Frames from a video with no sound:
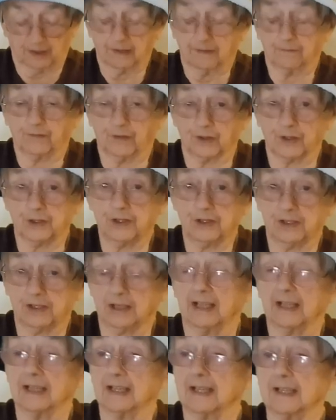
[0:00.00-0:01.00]
first
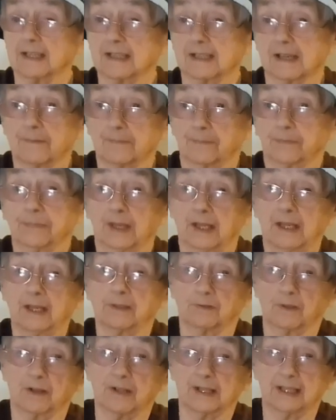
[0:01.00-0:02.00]
days
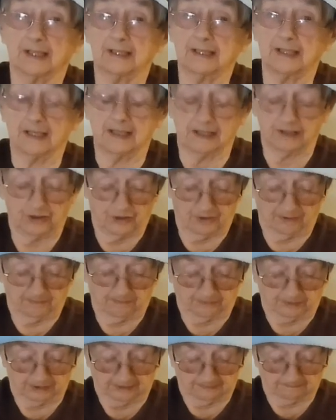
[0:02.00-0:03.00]
in Red
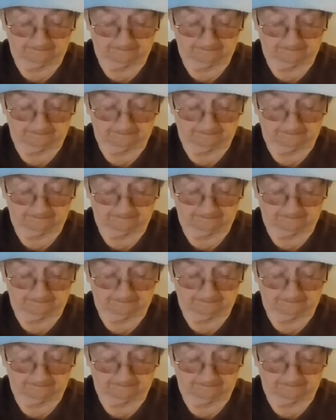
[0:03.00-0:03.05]
Egypt.